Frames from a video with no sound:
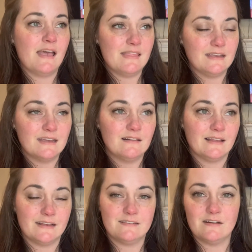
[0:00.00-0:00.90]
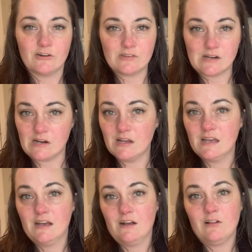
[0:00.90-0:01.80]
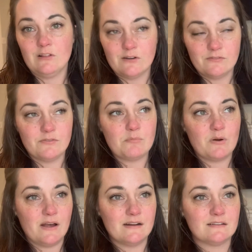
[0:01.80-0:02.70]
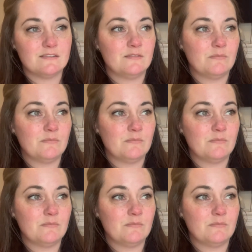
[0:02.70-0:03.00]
And again, like I said earlier, look for products